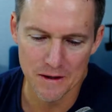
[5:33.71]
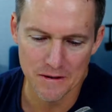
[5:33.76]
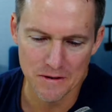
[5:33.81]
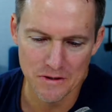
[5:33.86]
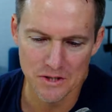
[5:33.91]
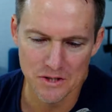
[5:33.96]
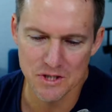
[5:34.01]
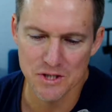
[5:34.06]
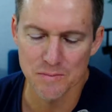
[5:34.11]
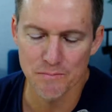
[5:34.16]

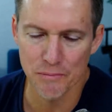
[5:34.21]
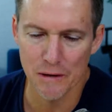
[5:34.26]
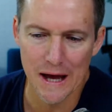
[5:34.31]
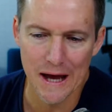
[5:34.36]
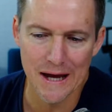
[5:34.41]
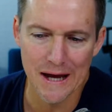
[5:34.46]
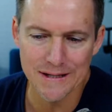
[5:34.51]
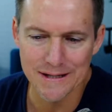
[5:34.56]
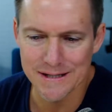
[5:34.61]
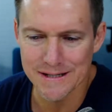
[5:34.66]

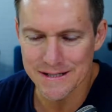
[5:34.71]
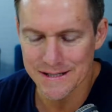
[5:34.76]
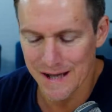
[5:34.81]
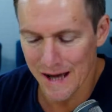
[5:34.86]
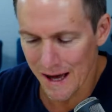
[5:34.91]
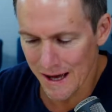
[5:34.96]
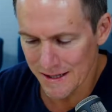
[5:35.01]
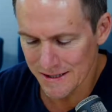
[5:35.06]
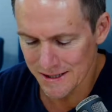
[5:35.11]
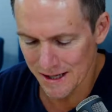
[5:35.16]
displayed in
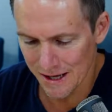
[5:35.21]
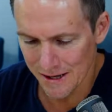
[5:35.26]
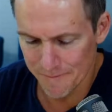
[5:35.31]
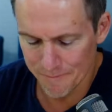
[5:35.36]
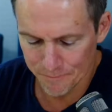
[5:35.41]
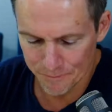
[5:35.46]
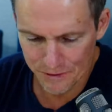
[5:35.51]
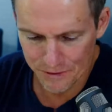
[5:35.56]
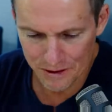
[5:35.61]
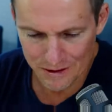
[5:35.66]
data
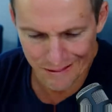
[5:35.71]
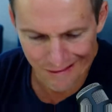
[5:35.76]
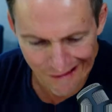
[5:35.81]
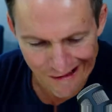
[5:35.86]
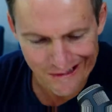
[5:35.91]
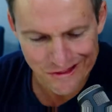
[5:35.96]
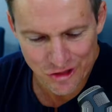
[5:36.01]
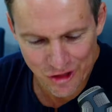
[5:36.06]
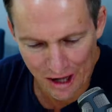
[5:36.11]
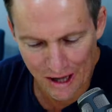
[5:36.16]

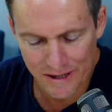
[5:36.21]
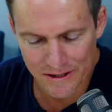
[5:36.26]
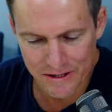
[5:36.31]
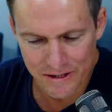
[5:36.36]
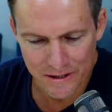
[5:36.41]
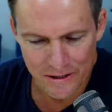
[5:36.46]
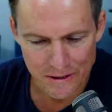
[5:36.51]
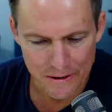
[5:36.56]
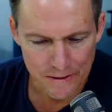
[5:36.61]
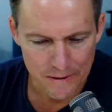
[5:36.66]
like that,
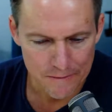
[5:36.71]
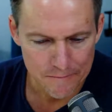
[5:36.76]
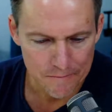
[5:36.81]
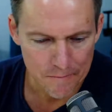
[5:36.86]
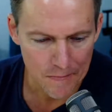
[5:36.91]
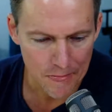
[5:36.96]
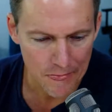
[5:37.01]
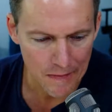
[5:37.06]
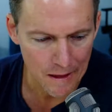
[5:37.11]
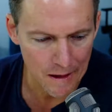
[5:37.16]

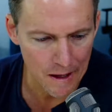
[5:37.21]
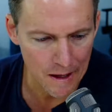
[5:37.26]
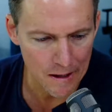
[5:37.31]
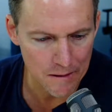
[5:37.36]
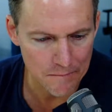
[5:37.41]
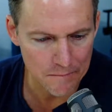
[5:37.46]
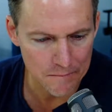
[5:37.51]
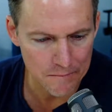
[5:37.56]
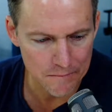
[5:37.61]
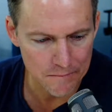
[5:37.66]
that